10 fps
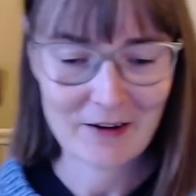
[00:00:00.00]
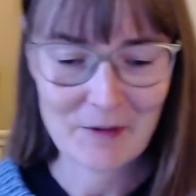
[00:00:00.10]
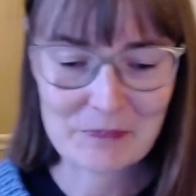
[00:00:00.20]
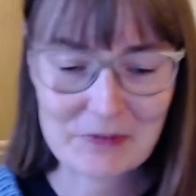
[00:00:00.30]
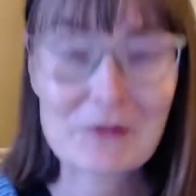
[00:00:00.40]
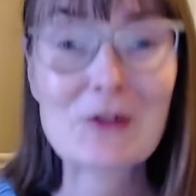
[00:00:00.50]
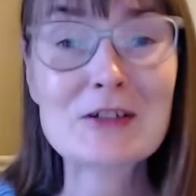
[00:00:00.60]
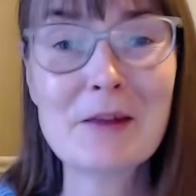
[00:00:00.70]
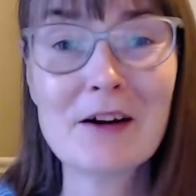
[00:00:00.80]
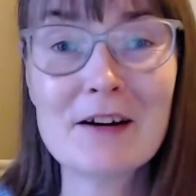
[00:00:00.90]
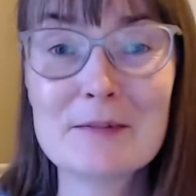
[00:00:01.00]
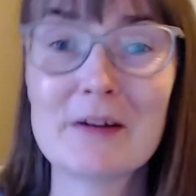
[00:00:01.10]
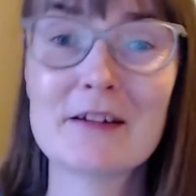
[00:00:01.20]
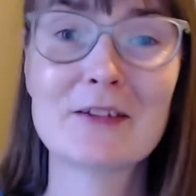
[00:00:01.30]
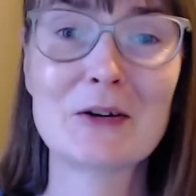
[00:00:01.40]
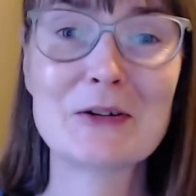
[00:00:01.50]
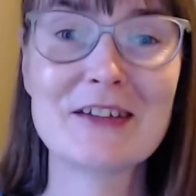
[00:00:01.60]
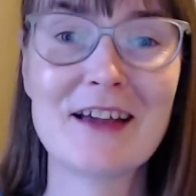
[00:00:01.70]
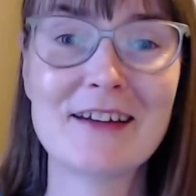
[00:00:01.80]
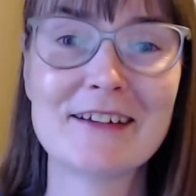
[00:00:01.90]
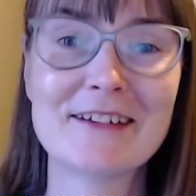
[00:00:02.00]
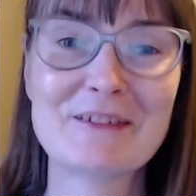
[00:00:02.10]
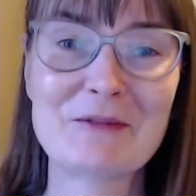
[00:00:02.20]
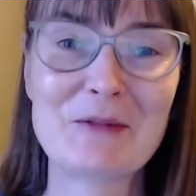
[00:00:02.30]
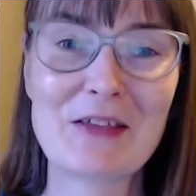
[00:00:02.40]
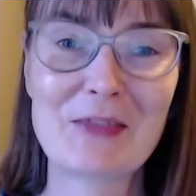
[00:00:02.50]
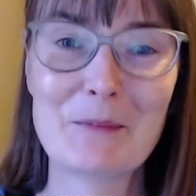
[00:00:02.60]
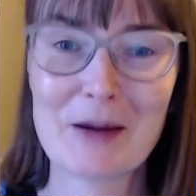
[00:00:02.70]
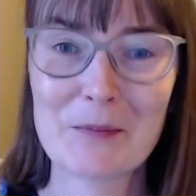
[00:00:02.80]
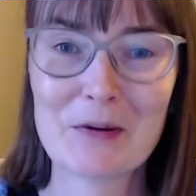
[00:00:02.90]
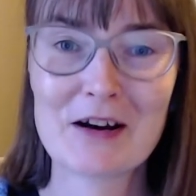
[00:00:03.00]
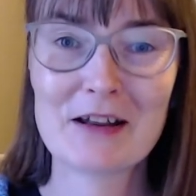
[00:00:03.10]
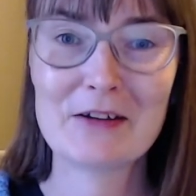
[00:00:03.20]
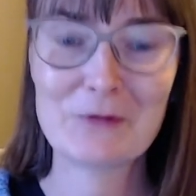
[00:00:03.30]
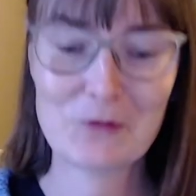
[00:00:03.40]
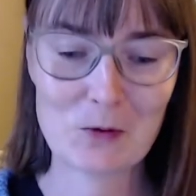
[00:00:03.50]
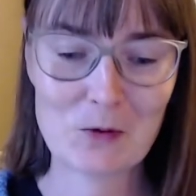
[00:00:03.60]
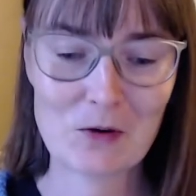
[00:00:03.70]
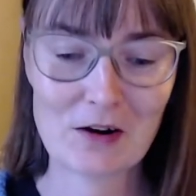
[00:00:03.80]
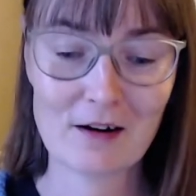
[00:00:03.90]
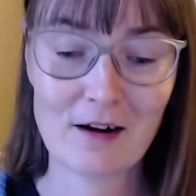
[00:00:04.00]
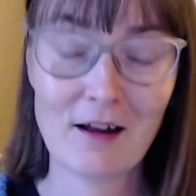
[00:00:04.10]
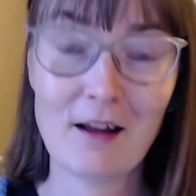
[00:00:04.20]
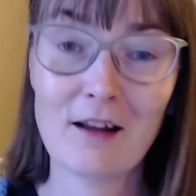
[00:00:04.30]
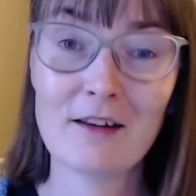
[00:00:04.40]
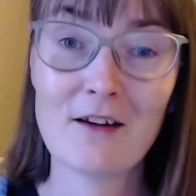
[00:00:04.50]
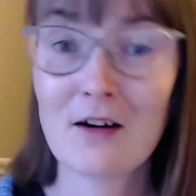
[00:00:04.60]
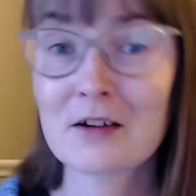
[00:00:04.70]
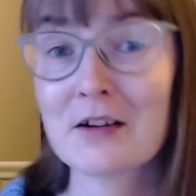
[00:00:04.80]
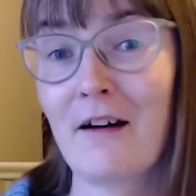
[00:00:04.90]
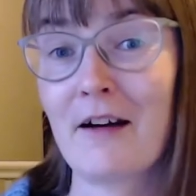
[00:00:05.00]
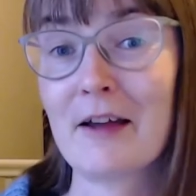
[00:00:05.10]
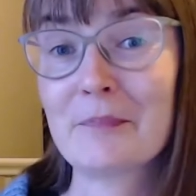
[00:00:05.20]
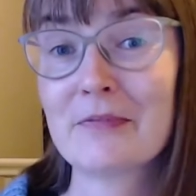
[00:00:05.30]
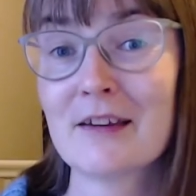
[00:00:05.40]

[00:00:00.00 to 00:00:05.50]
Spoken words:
Rosemary's been associated with memory for a long time.